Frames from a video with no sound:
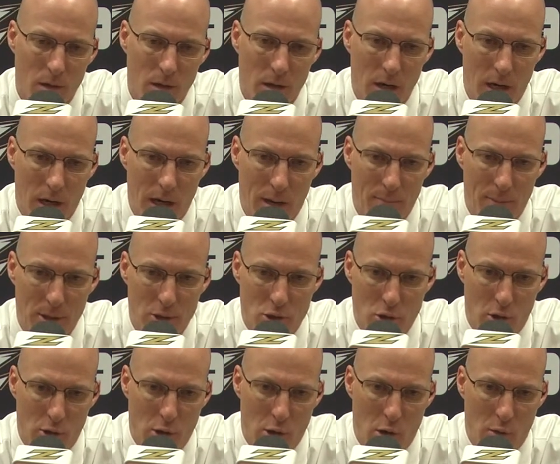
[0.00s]
But
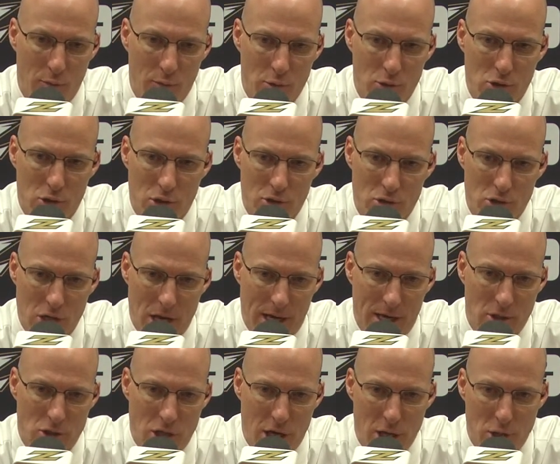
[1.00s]
turnovers,
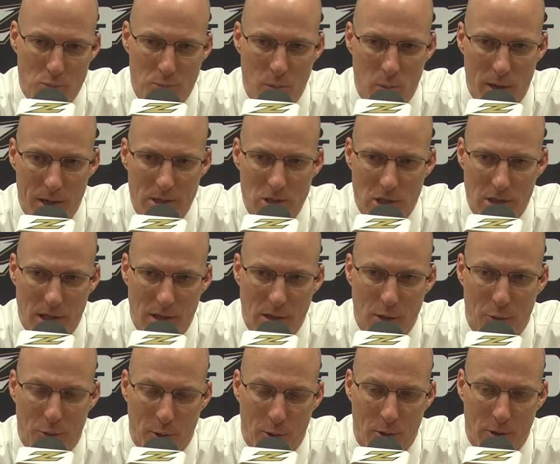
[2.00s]
second chance points, and then
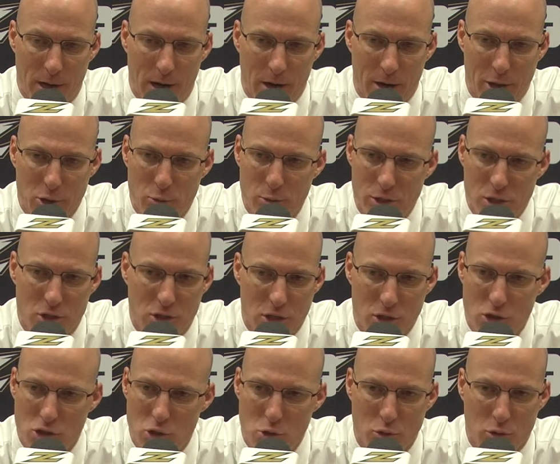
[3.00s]
the third area is we just
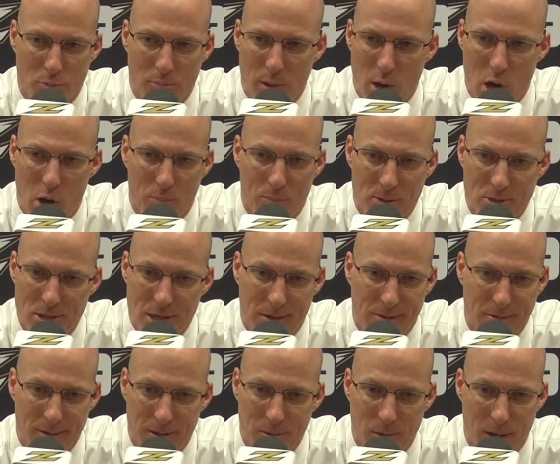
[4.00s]
didn't shoot the ball particularly